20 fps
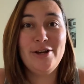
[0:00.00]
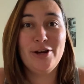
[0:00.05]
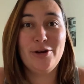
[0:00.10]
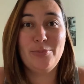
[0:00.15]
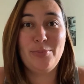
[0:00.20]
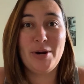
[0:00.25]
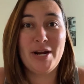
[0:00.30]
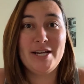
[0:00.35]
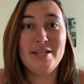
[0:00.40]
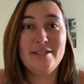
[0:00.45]

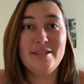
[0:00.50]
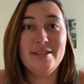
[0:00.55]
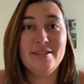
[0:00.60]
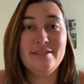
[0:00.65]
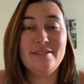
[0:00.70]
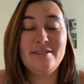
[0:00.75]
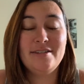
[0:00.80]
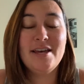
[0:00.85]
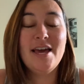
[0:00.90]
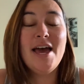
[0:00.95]
good
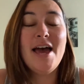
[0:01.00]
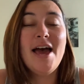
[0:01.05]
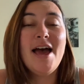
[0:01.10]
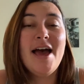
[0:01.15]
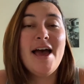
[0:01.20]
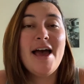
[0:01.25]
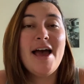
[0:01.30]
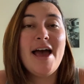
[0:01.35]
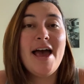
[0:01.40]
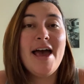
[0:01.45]
prices.
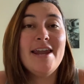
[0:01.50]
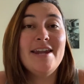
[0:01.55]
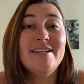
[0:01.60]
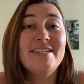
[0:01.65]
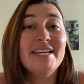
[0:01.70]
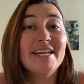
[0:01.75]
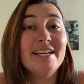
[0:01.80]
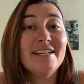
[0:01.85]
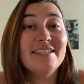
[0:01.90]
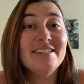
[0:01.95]
And a
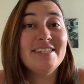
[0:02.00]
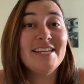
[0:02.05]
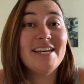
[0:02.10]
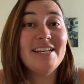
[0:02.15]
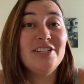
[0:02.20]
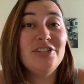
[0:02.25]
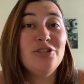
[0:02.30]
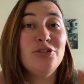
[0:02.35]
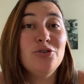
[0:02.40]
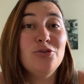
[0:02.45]
second
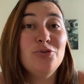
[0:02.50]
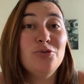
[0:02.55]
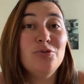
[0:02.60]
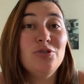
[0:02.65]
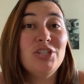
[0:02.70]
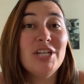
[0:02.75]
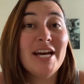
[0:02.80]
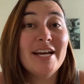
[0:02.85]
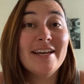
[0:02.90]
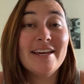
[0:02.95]
site to
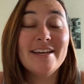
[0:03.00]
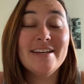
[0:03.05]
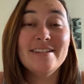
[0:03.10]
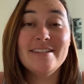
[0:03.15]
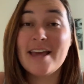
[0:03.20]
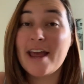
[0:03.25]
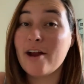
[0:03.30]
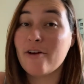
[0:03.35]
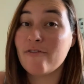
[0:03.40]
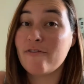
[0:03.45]
check
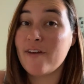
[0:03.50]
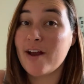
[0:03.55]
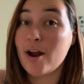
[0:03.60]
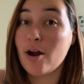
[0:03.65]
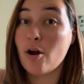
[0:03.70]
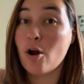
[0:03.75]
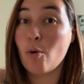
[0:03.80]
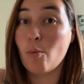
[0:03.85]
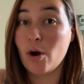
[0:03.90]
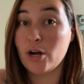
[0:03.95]
is
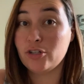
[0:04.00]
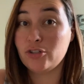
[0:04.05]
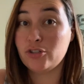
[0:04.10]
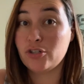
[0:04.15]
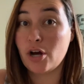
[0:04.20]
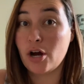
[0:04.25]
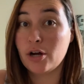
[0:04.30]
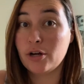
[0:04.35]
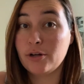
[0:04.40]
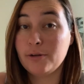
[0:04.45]
Airfare
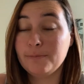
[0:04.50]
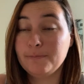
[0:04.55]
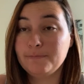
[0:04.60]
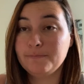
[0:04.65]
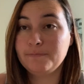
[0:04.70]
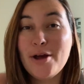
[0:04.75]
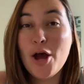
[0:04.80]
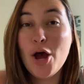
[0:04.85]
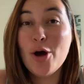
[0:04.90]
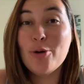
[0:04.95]
Watchdog.
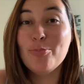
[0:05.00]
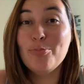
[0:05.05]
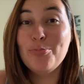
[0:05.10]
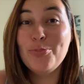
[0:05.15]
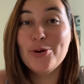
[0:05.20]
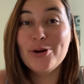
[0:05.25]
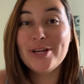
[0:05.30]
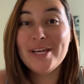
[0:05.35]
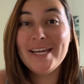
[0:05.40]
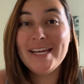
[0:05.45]

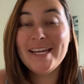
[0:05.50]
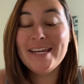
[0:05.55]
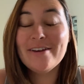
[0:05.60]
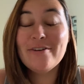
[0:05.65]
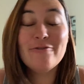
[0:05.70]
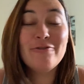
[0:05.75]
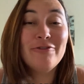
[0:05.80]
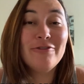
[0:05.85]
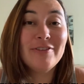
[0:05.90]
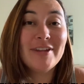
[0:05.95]
Booking
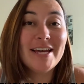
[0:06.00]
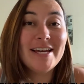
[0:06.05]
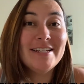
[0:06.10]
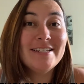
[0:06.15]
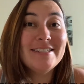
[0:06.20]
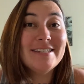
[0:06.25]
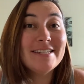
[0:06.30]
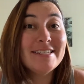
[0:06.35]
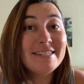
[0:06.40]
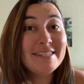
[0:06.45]

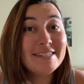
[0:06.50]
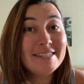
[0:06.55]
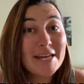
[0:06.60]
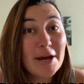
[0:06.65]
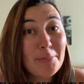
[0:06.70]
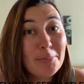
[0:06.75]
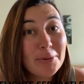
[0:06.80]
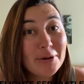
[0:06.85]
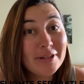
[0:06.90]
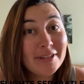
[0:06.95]
flights
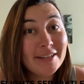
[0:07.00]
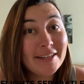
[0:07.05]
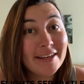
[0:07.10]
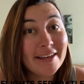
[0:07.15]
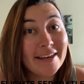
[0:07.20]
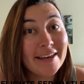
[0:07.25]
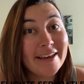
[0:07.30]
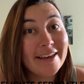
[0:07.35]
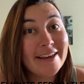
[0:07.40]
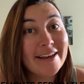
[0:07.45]

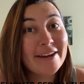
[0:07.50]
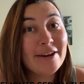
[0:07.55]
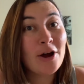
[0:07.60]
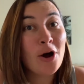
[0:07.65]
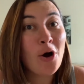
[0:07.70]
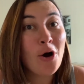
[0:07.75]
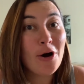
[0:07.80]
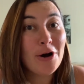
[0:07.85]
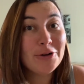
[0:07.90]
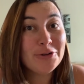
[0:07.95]
separately can
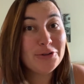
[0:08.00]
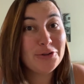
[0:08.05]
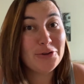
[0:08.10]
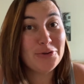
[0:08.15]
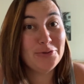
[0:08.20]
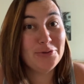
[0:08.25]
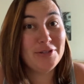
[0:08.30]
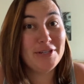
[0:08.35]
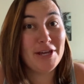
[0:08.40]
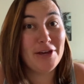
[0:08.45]

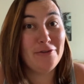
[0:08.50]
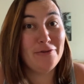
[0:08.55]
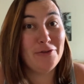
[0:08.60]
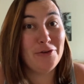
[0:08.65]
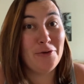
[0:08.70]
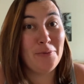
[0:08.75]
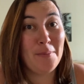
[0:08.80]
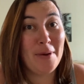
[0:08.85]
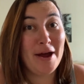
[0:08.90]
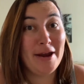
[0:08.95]
also save
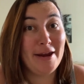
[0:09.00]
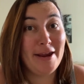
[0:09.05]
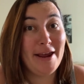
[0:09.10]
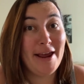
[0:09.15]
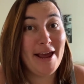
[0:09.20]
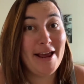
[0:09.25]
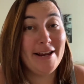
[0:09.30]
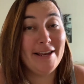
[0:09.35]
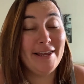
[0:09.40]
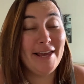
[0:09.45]
you
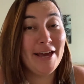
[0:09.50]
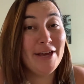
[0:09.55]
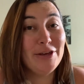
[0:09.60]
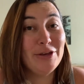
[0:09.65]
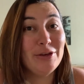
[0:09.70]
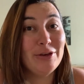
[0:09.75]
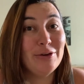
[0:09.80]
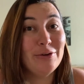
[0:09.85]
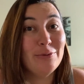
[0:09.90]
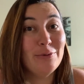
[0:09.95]
money and get
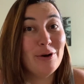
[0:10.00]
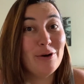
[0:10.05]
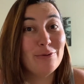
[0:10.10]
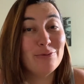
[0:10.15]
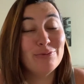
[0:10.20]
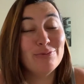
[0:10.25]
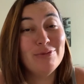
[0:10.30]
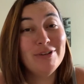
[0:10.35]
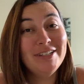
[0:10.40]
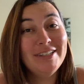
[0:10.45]
you
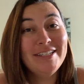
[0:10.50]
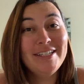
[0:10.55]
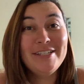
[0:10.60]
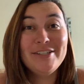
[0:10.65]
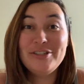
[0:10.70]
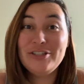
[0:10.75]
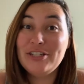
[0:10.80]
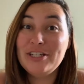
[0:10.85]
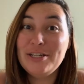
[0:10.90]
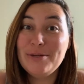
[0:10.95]
really
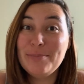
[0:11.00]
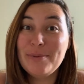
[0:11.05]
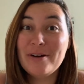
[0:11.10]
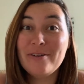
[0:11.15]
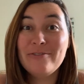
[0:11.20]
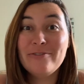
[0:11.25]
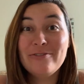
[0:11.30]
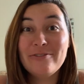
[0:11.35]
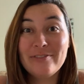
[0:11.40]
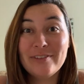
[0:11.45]
cheap
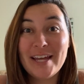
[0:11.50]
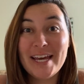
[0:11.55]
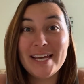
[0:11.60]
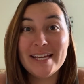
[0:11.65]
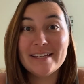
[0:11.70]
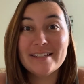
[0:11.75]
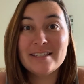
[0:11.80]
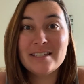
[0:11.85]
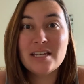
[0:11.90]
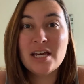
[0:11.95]

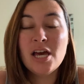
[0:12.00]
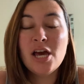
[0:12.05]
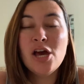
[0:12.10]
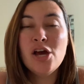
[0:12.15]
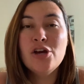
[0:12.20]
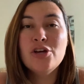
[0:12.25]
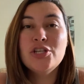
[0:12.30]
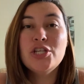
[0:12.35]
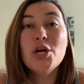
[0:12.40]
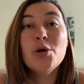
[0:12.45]
flights.
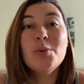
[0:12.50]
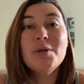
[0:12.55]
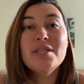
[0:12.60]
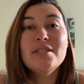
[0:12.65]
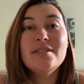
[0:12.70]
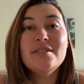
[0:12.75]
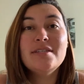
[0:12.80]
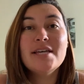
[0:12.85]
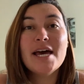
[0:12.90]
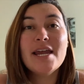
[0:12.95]
So
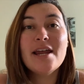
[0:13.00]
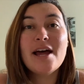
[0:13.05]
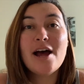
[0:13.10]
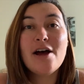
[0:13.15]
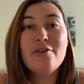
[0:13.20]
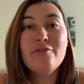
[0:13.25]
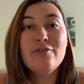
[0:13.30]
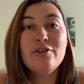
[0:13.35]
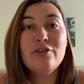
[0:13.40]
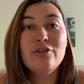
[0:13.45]
instead
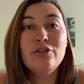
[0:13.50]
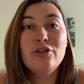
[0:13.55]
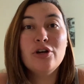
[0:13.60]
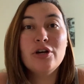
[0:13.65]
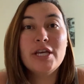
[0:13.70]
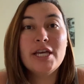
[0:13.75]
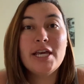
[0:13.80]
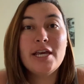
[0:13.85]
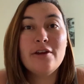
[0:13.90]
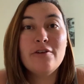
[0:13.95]
of
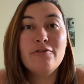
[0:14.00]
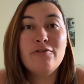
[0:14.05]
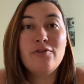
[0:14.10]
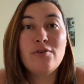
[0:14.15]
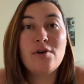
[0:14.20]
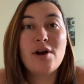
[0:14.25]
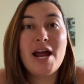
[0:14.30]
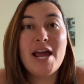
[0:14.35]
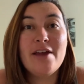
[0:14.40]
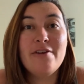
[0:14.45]
looking
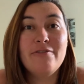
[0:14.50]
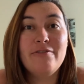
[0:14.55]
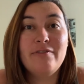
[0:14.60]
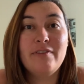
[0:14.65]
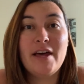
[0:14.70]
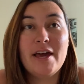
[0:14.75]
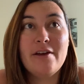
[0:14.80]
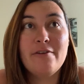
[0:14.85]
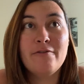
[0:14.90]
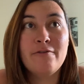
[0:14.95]
for a
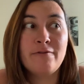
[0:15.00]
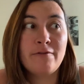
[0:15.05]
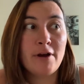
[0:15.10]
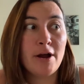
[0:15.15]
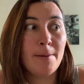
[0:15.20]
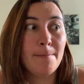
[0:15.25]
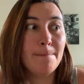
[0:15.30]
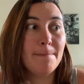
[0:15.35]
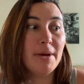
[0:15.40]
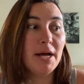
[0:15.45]
flight
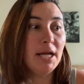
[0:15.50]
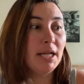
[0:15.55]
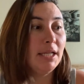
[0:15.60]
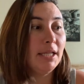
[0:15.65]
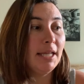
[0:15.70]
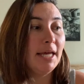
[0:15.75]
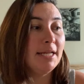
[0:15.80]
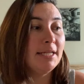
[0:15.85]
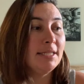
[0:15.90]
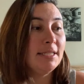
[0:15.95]
from,
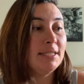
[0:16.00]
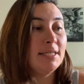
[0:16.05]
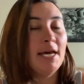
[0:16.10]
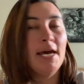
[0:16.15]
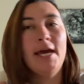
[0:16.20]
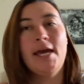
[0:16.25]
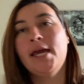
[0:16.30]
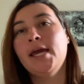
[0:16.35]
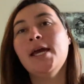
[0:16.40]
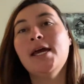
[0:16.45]
let's
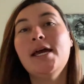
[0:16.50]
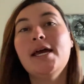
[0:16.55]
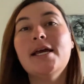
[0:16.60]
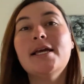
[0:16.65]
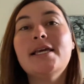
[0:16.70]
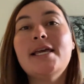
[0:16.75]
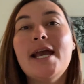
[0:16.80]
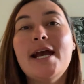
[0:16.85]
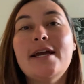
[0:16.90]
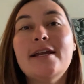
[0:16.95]
say,
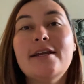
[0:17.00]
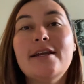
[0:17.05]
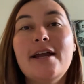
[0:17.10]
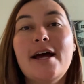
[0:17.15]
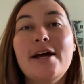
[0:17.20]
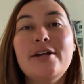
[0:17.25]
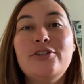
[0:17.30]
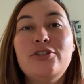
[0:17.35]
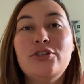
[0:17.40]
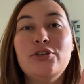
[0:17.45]

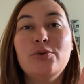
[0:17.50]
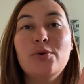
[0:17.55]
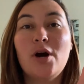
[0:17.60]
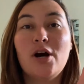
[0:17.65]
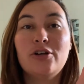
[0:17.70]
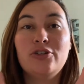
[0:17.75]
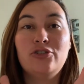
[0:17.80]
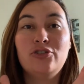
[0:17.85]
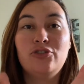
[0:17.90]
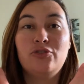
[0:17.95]
Canada to
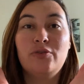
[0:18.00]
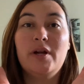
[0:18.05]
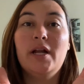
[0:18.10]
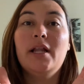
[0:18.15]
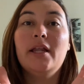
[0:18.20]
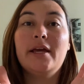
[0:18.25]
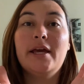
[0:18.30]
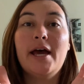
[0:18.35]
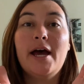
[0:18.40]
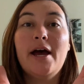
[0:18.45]

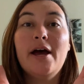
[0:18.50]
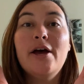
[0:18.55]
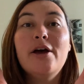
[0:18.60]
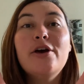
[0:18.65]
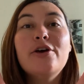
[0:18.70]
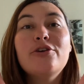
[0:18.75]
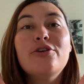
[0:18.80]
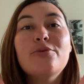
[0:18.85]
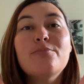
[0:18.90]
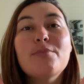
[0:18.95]
Australia,
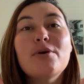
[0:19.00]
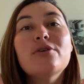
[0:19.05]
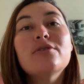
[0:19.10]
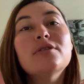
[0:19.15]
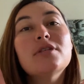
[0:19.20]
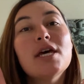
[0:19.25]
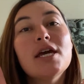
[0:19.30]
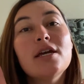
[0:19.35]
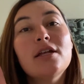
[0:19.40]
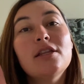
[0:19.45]
you're
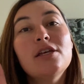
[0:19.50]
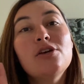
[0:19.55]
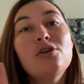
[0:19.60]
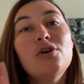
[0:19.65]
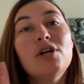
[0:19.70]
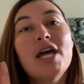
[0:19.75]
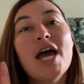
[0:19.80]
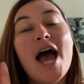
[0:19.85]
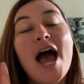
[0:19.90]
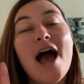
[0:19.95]
most likely
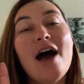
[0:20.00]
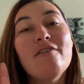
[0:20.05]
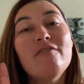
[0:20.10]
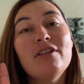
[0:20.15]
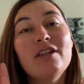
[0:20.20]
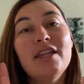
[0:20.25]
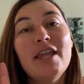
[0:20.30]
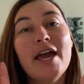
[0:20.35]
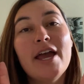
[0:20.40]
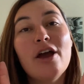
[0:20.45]
going to have
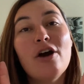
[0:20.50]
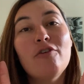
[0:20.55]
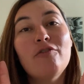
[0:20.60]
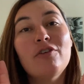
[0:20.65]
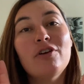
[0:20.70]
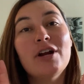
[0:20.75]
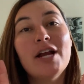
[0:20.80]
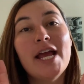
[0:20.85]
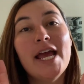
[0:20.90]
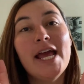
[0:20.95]
a
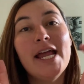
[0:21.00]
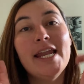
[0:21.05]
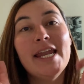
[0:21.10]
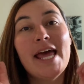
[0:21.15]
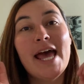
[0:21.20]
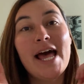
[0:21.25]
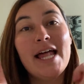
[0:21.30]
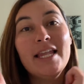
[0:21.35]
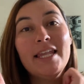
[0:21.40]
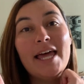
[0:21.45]
layover
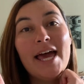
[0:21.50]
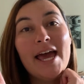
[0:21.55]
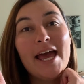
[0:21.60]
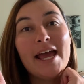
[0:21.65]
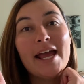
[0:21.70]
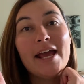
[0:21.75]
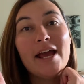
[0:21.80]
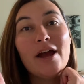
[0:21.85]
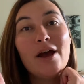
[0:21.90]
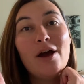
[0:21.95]
in LA.